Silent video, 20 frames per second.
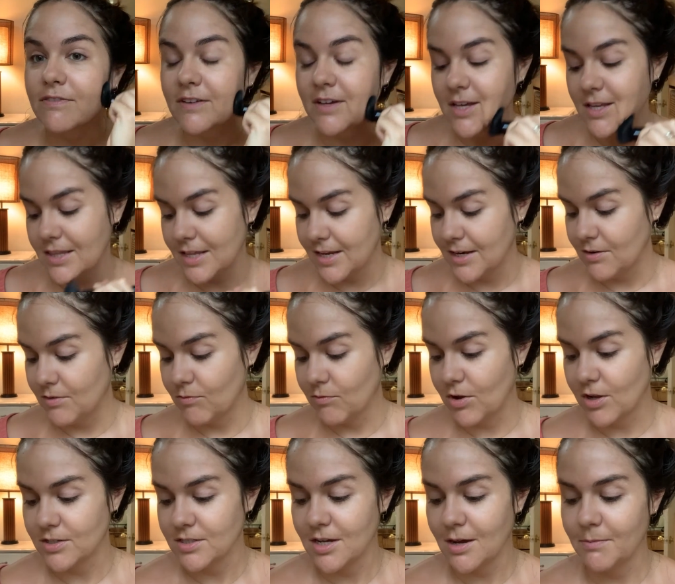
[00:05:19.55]
And then
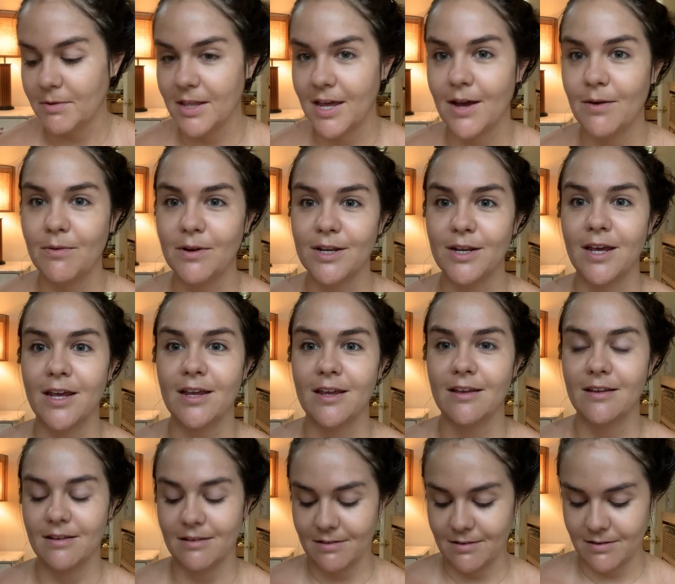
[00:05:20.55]
on top of that,
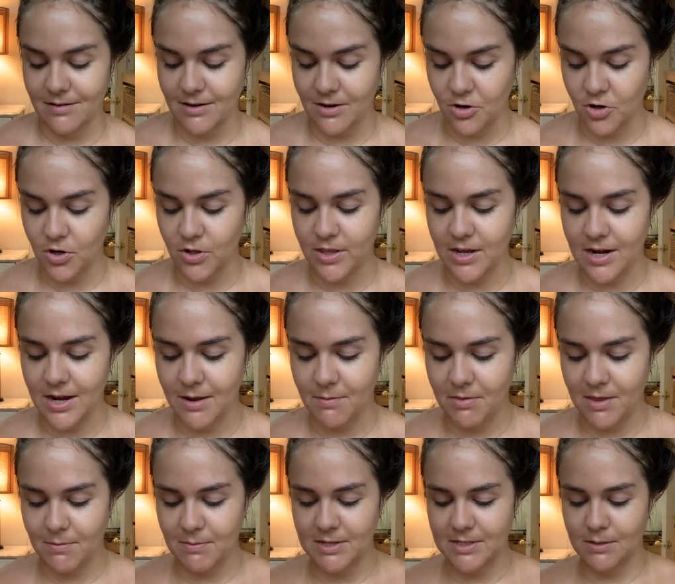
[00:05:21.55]

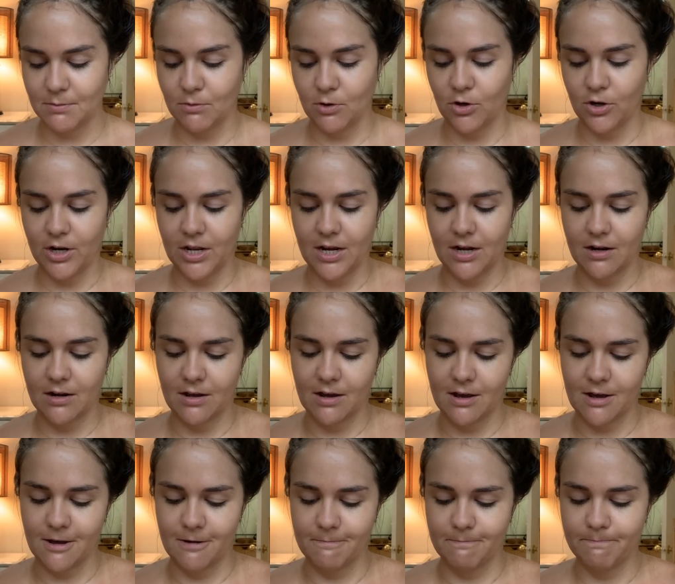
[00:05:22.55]
that means I'm
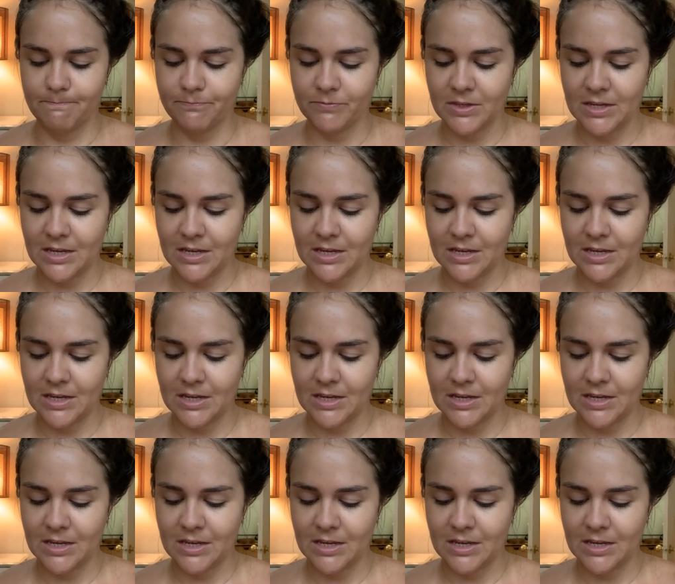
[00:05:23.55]
earning